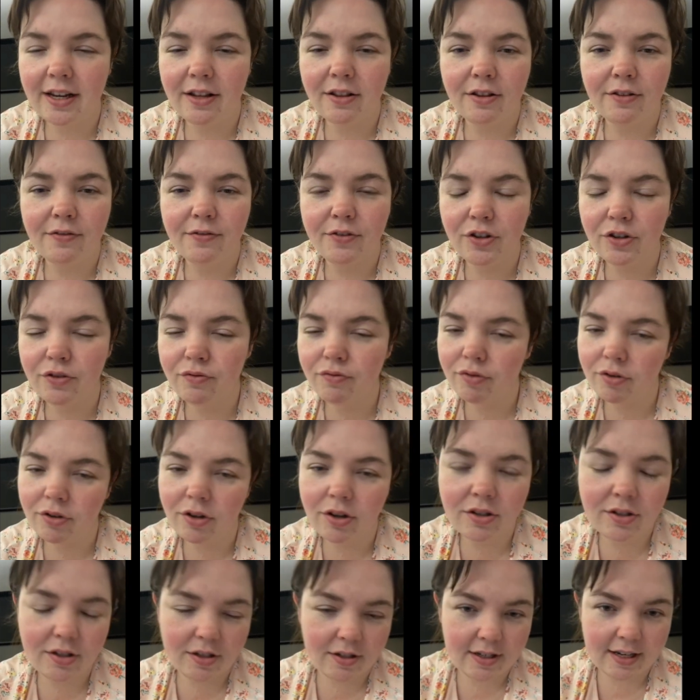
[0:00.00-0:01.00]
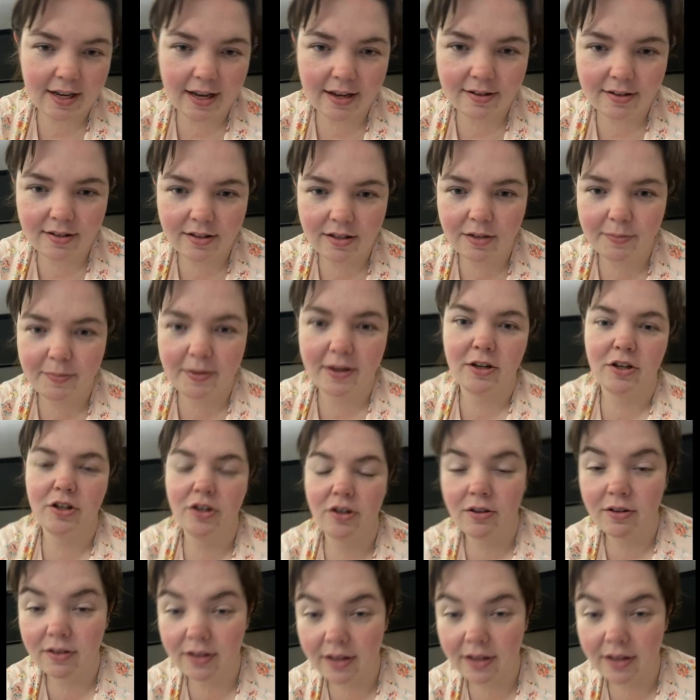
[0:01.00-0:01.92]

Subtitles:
and they've just run lots of tests to make sure